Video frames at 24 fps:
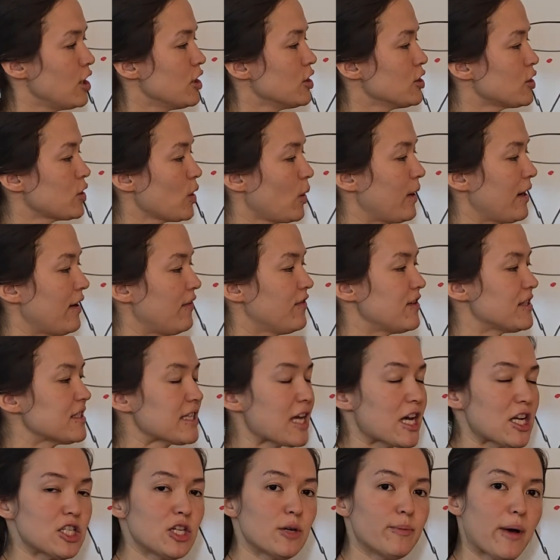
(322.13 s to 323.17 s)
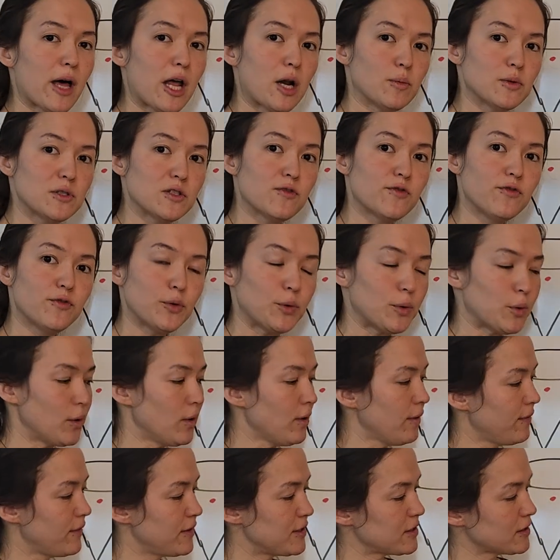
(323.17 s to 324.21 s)
So if this ketchup bottle was
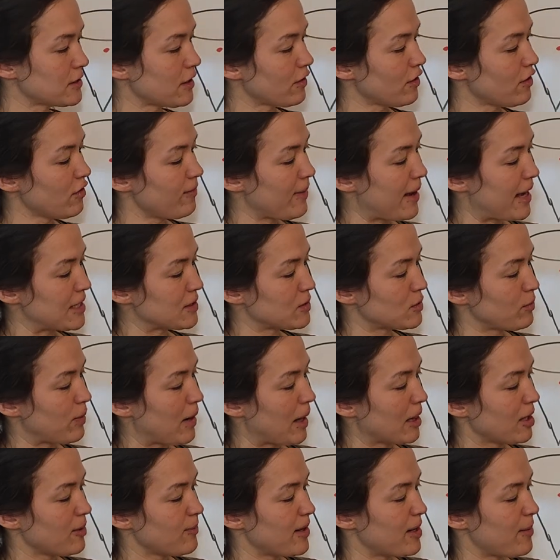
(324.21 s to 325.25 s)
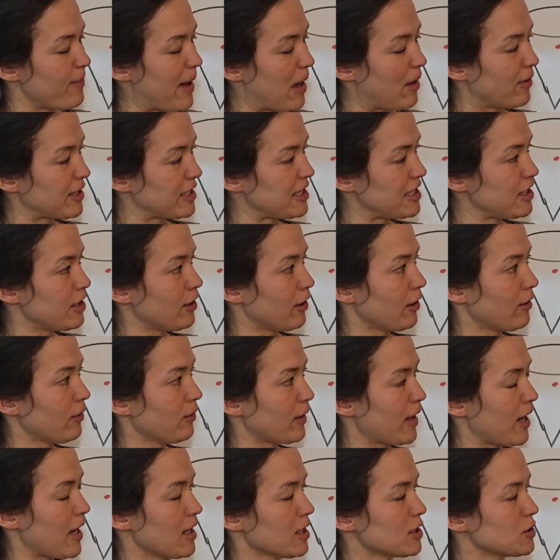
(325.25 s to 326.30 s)
full, the center of mass would probably be about here,
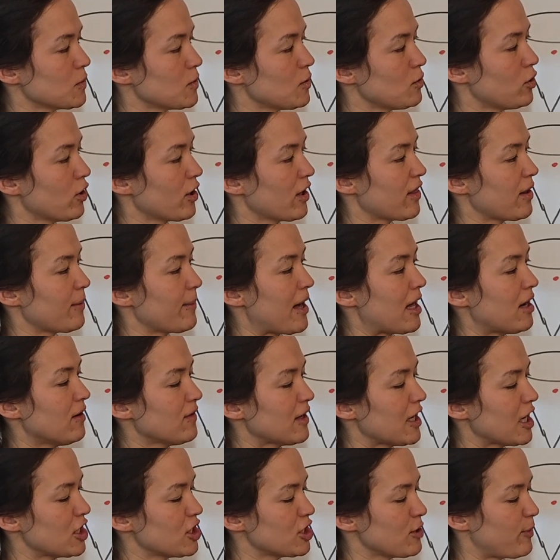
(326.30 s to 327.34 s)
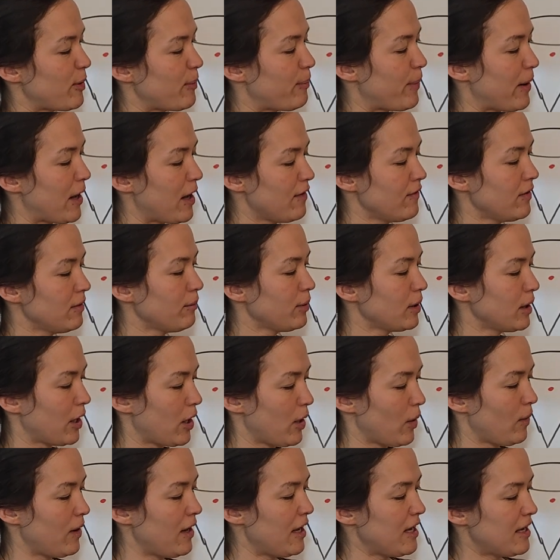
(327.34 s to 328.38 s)
okay? So when you look at the amount of ketchup above and
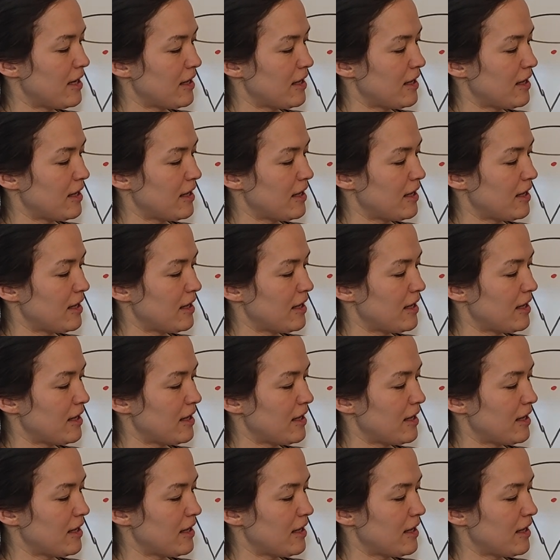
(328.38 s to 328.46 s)
below,